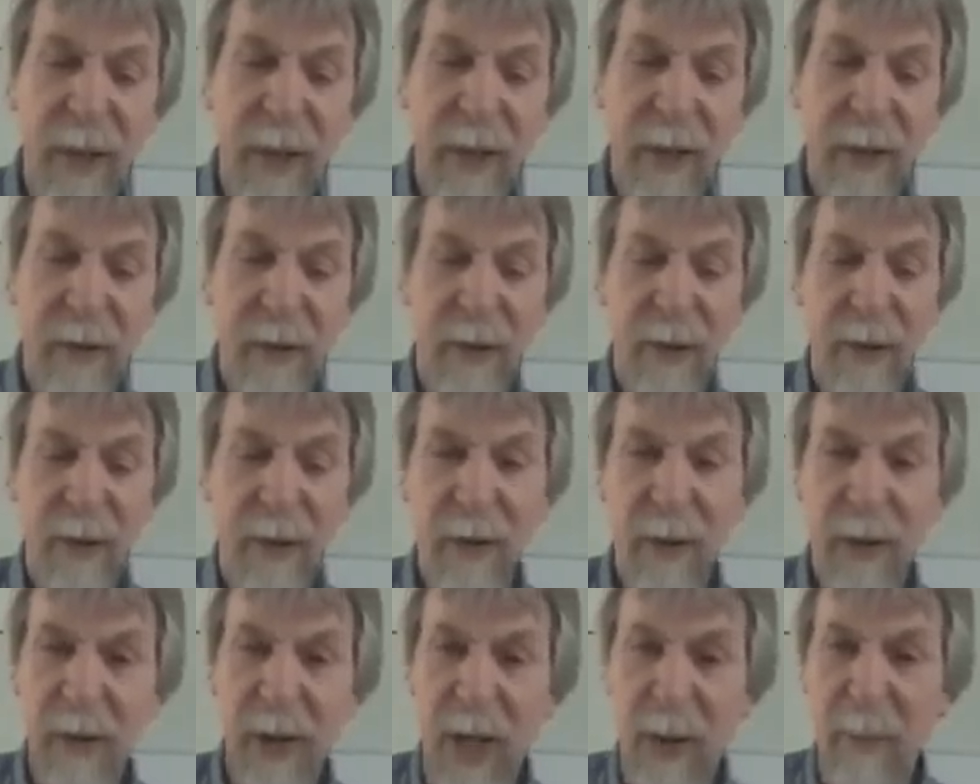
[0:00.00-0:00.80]
So it
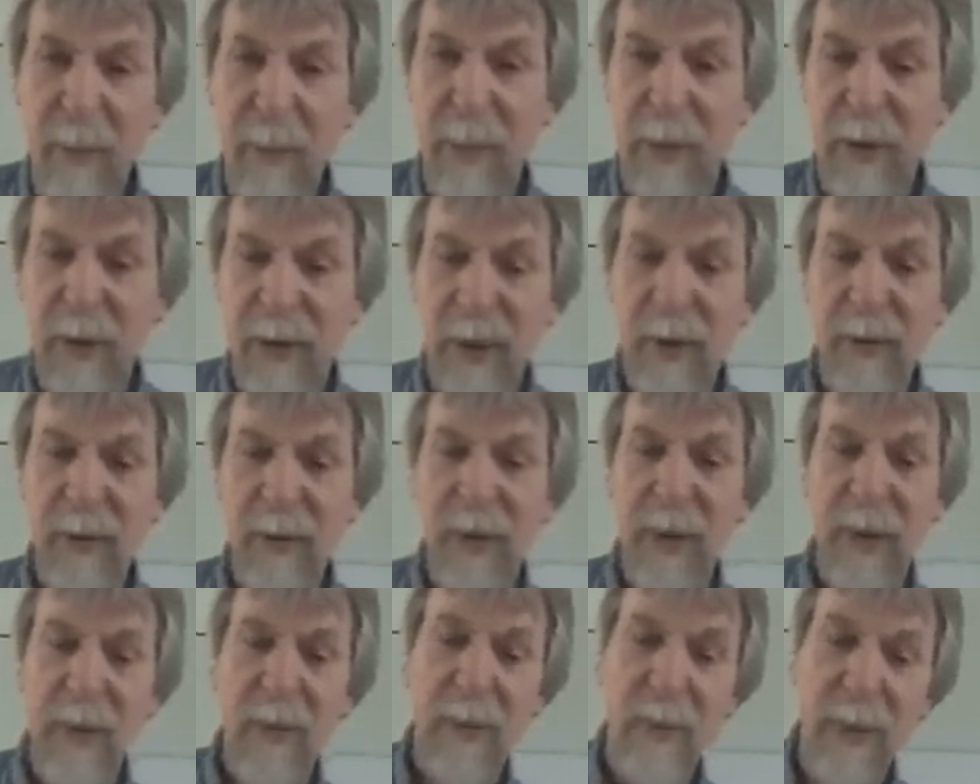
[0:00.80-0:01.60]
could happen that
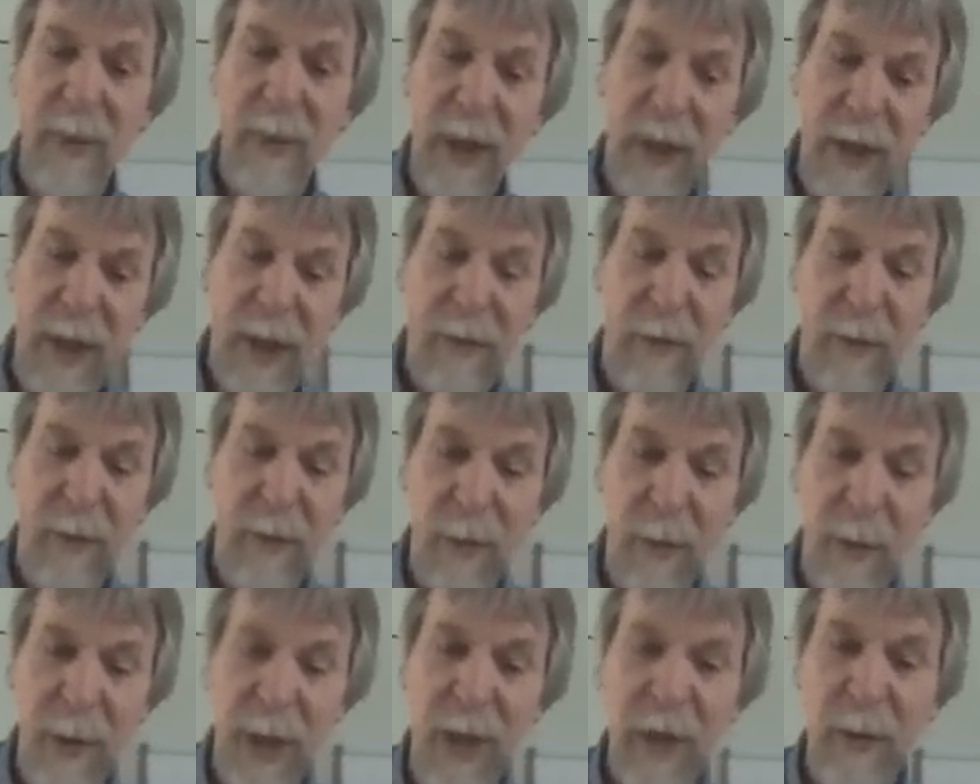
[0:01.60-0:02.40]
we might have to
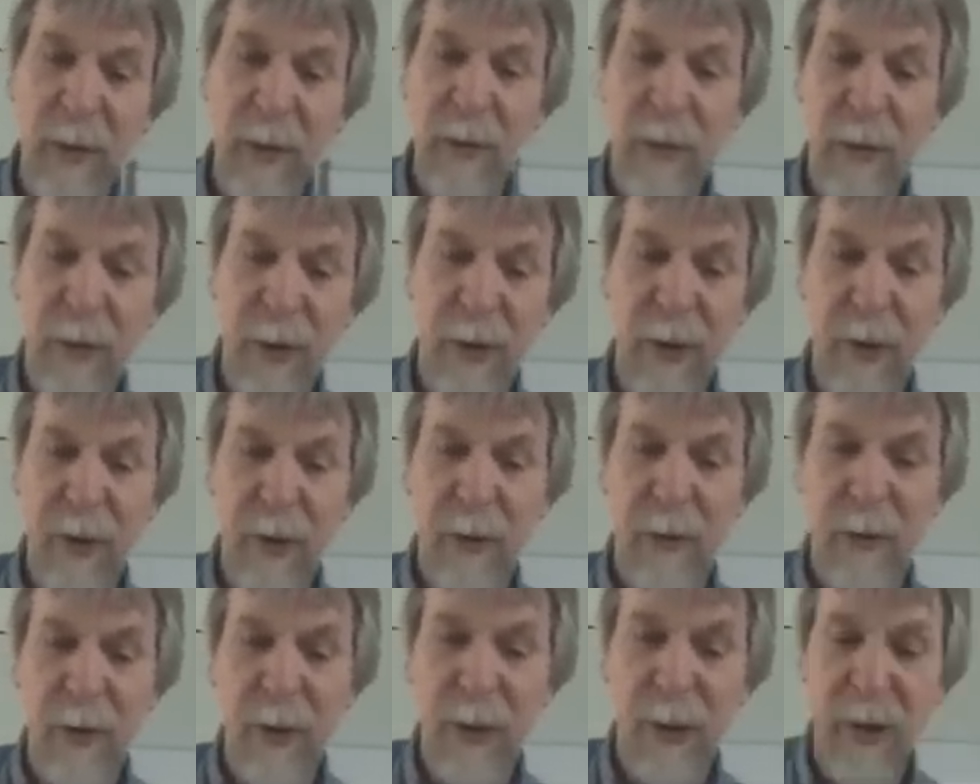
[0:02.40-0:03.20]
wait
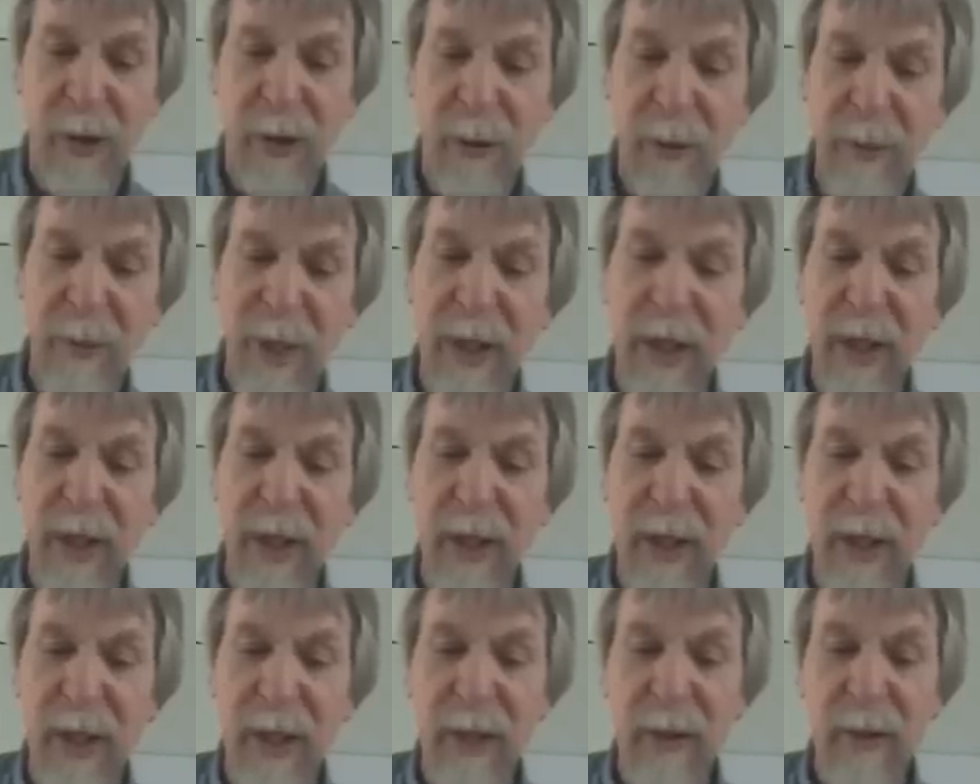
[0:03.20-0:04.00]
for many
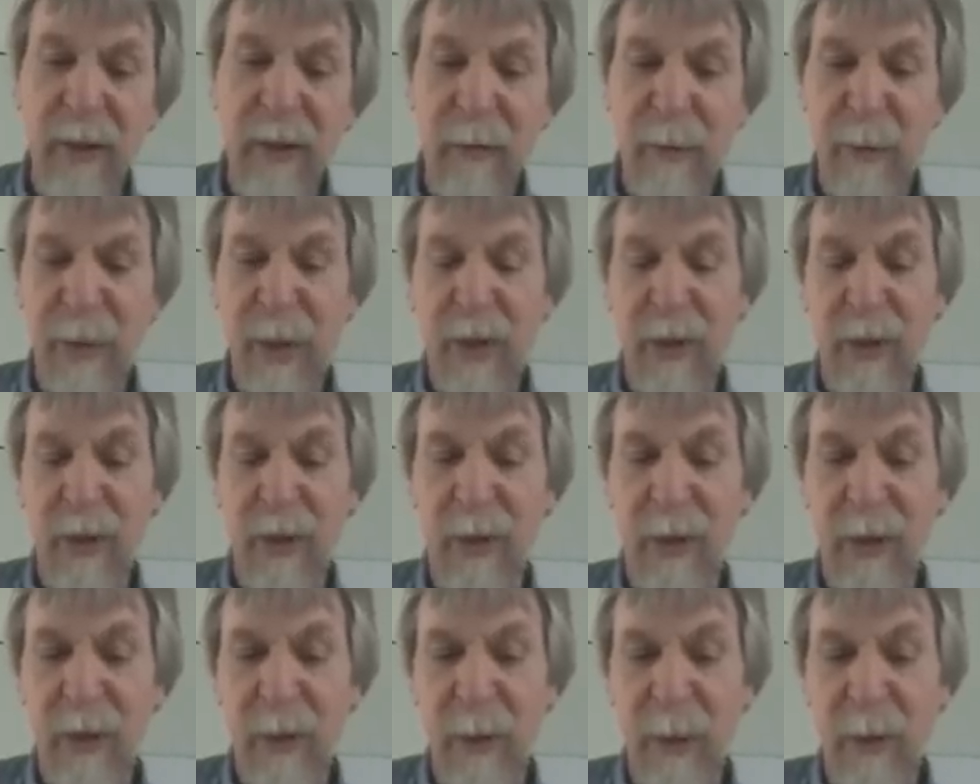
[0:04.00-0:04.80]
years
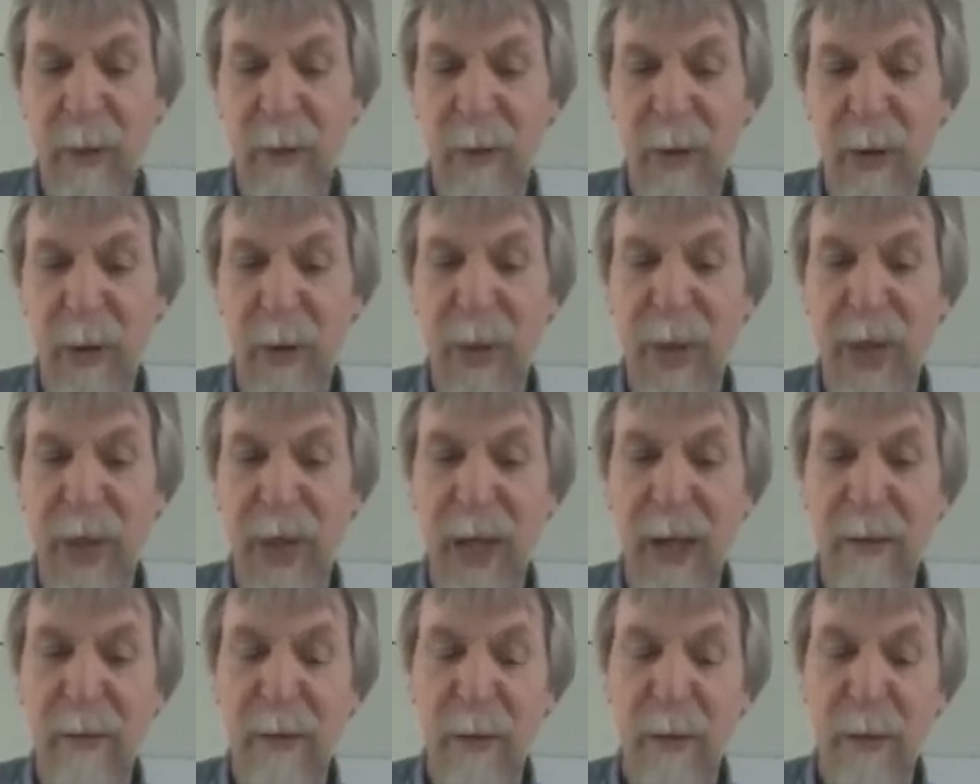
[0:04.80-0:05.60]
before we
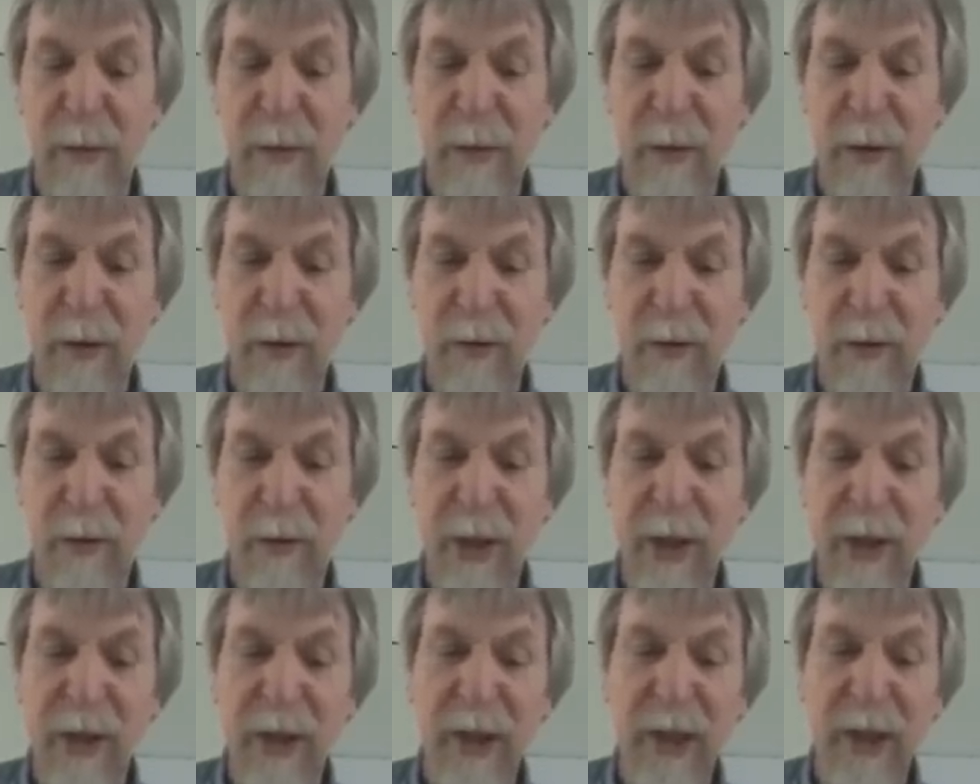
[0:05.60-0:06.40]
have the first
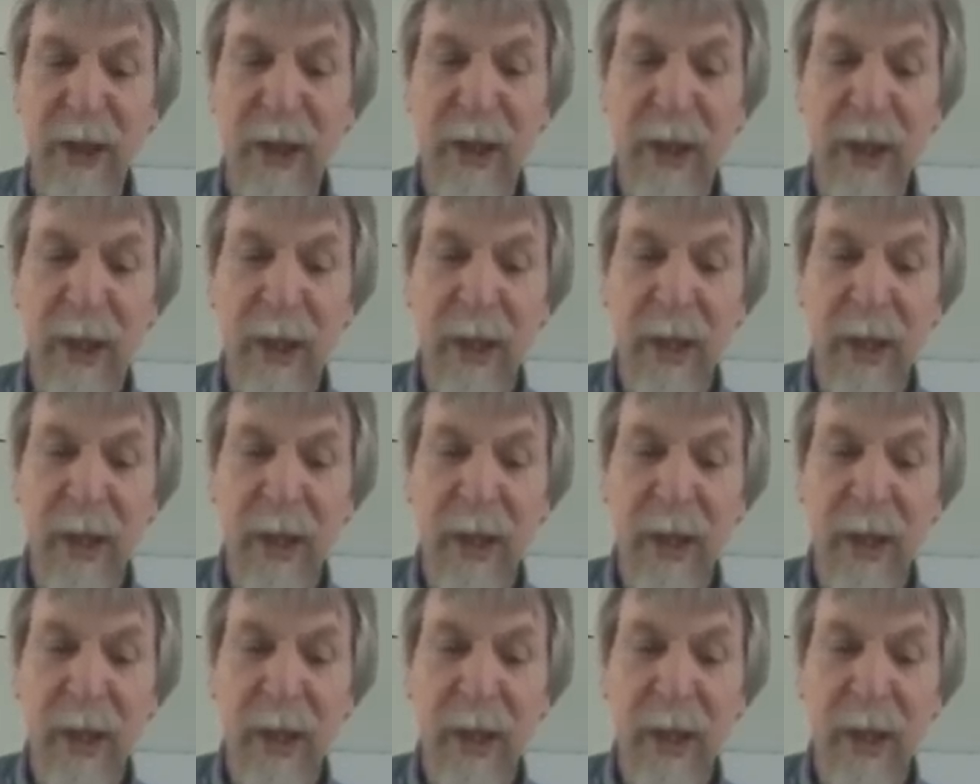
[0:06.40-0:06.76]
failure,